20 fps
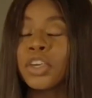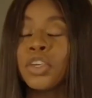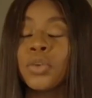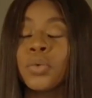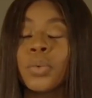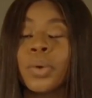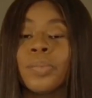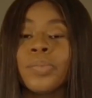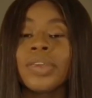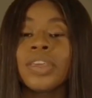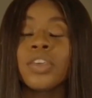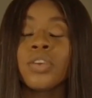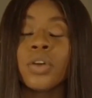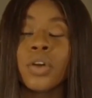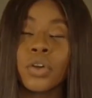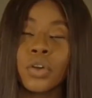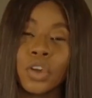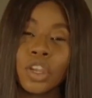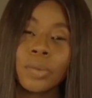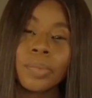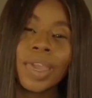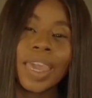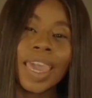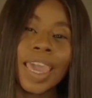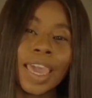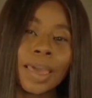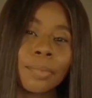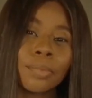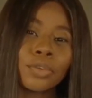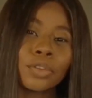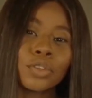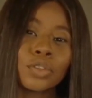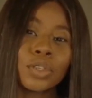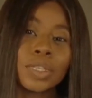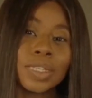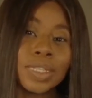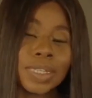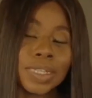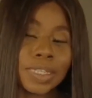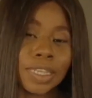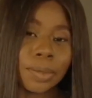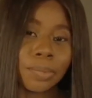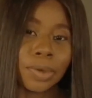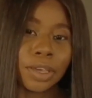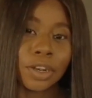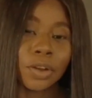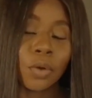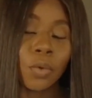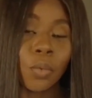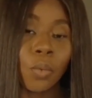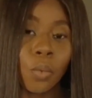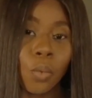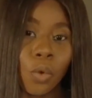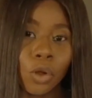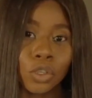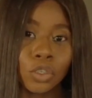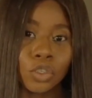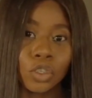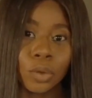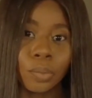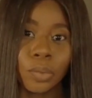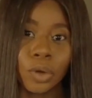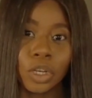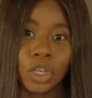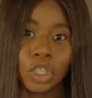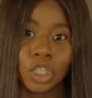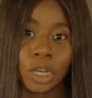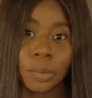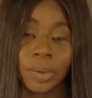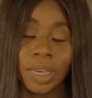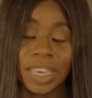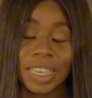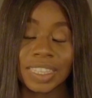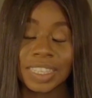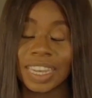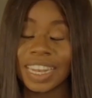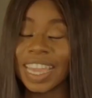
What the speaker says: you're going to be able to determine what your body shape is.